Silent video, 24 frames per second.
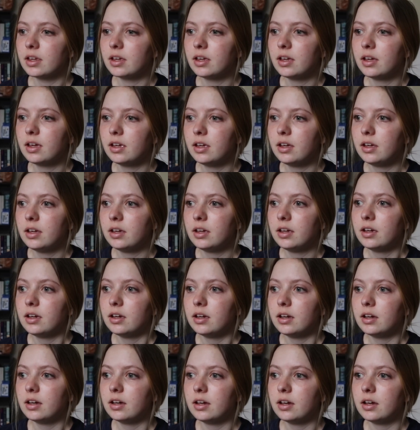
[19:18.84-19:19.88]

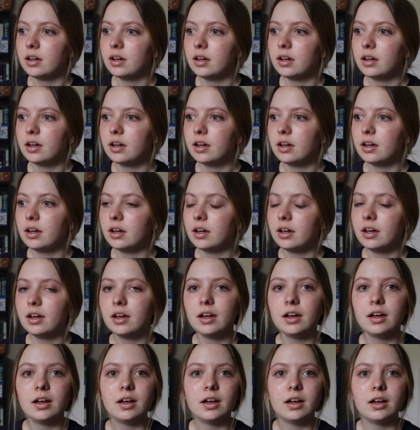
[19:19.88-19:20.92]

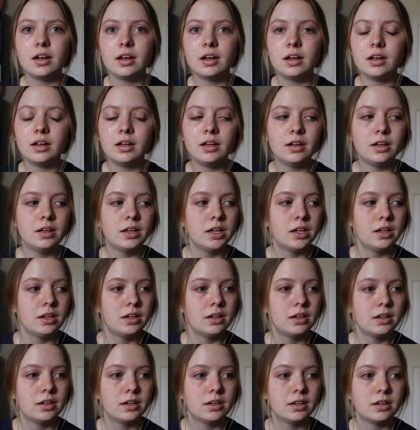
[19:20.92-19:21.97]

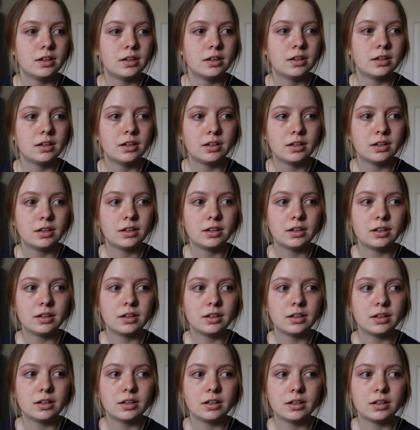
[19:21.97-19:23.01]

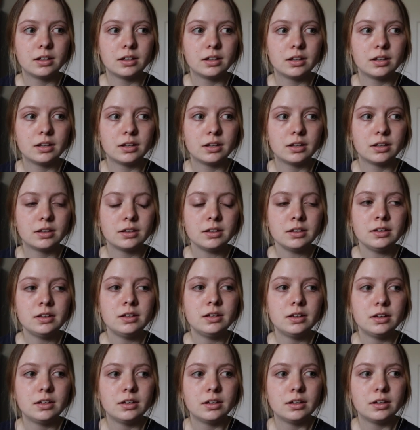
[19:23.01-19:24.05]

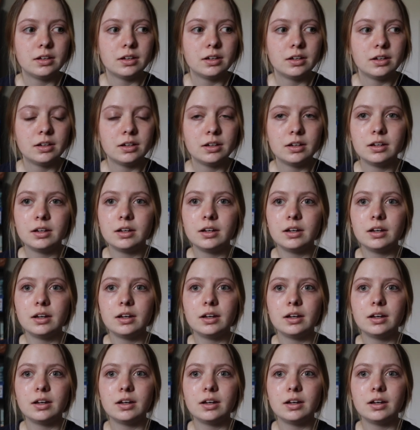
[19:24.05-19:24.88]
Nobody speaks.